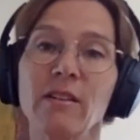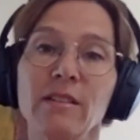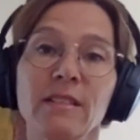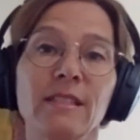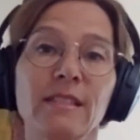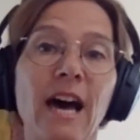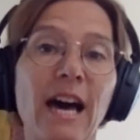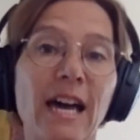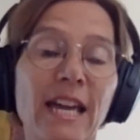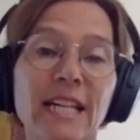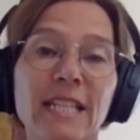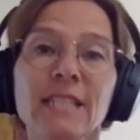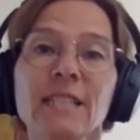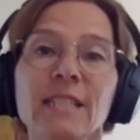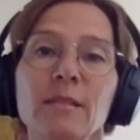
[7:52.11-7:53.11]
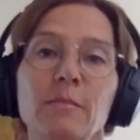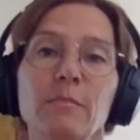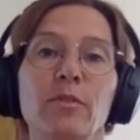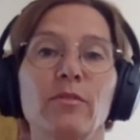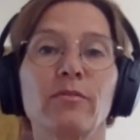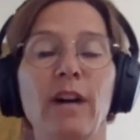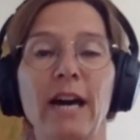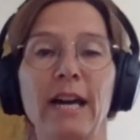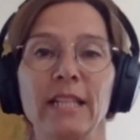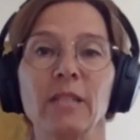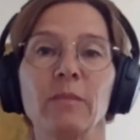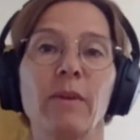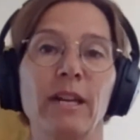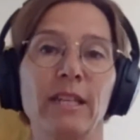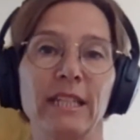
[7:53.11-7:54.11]
on science
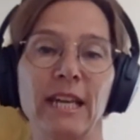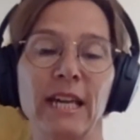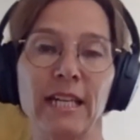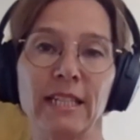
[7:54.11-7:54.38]
provided by the